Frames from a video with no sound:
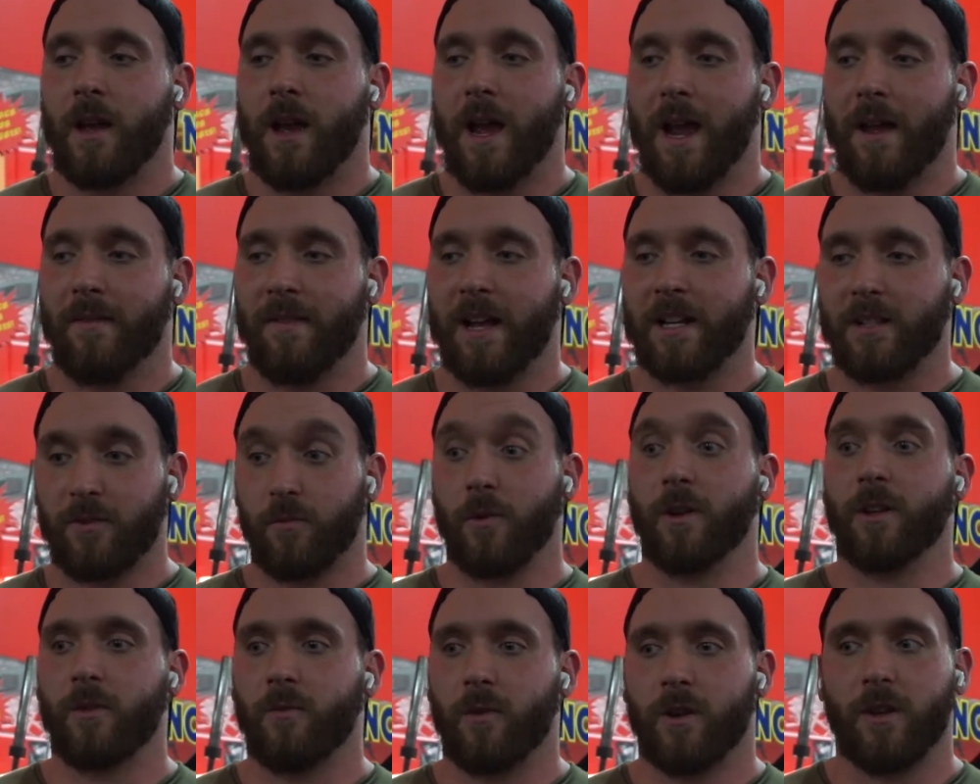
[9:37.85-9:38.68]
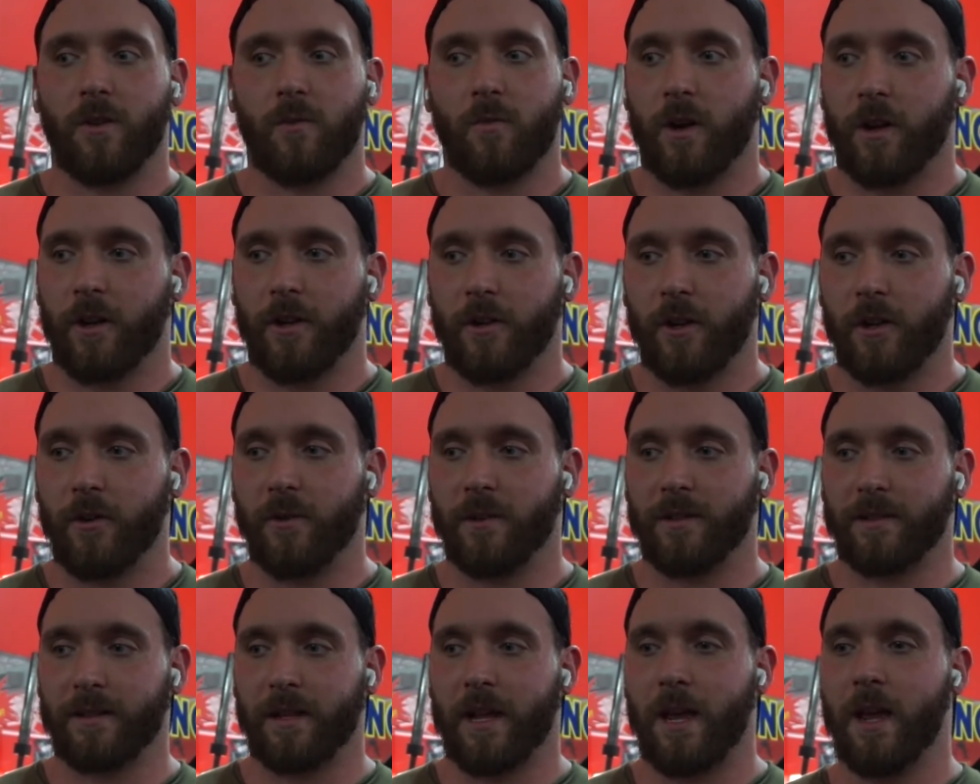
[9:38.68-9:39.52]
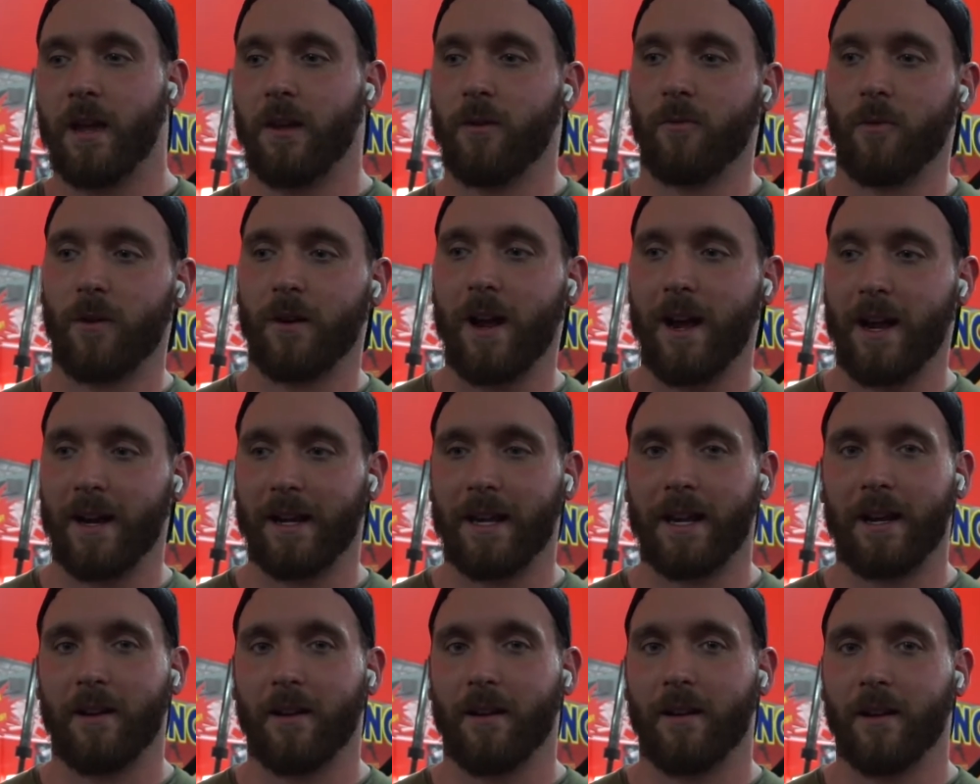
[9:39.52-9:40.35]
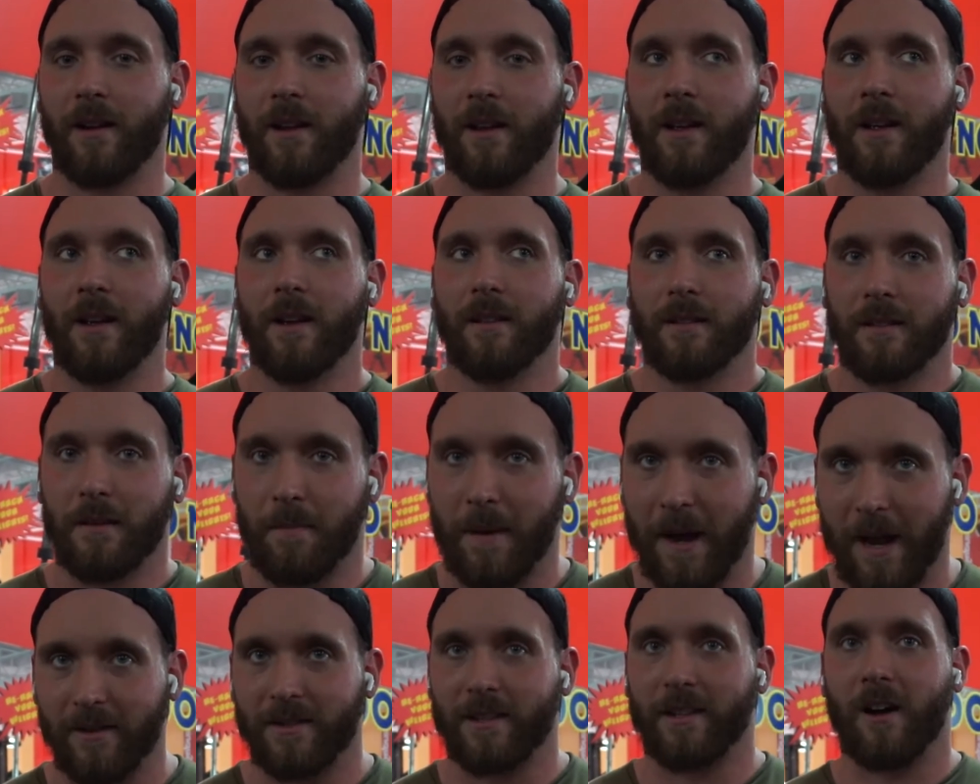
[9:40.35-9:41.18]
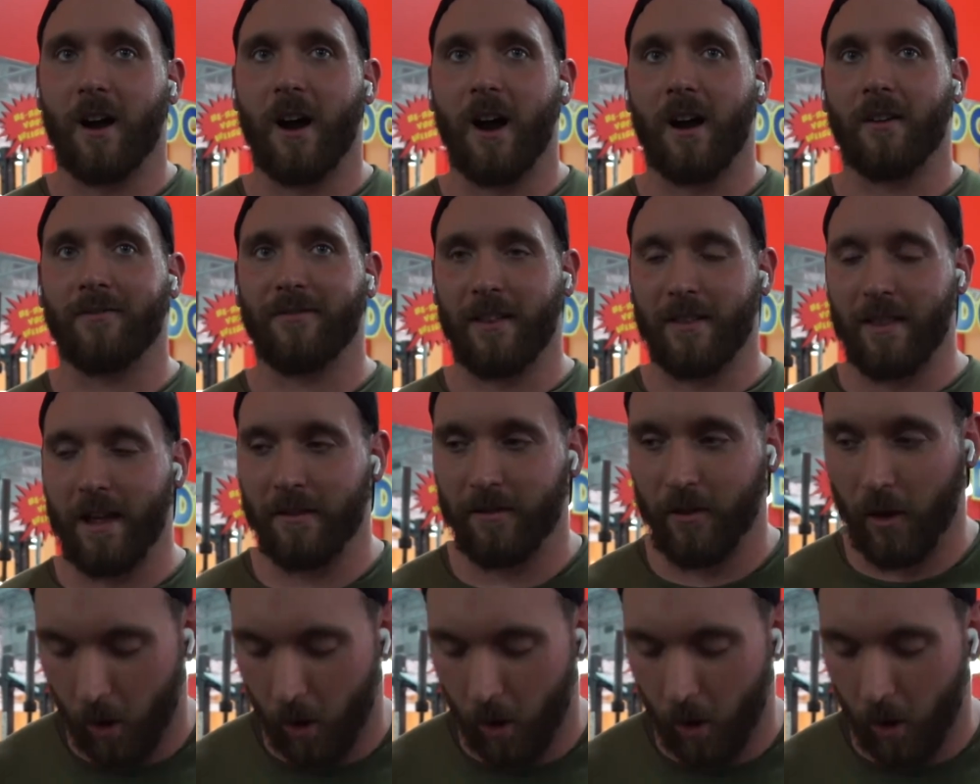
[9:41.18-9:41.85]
And that's really what you want to do. Is we're not here to bounce it off, and then the